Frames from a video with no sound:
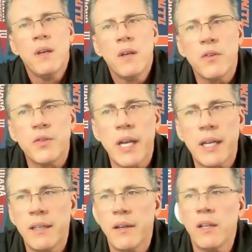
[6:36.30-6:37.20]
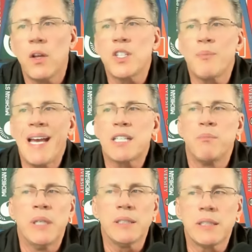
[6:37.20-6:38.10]
Their secondary lost Max
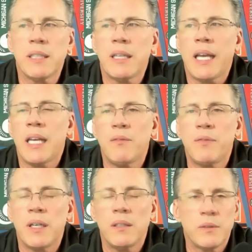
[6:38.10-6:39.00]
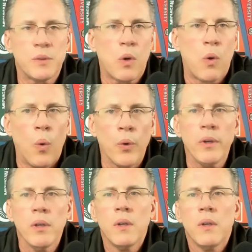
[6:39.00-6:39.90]
Melton to the NFL. He was a
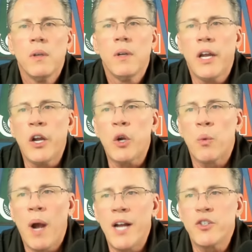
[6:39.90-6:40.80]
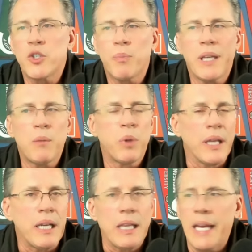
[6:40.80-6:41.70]
corner. Eric Rogers played
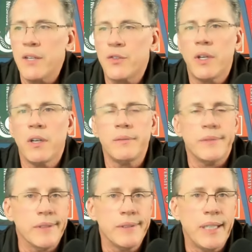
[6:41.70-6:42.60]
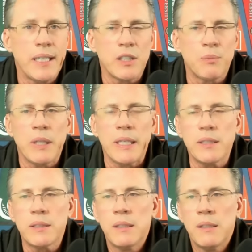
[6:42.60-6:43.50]
plenty last year, and he'll take his
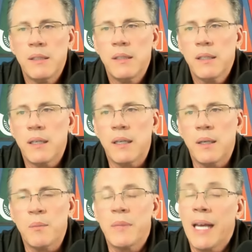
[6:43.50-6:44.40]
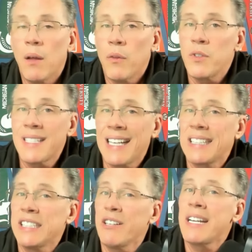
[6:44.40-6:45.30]
place. Um, now, their
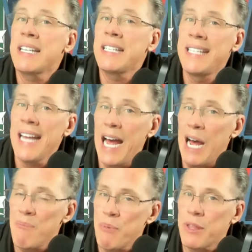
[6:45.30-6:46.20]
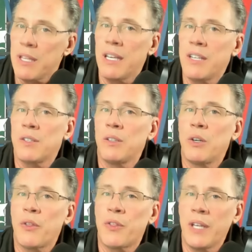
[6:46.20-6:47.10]
secondary depth is a
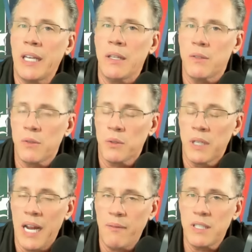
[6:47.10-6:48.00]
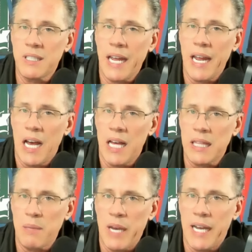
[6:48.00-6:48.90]
little thin, so they're going to have to stay
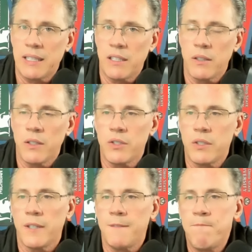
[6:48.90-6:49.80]
healthy back there this year.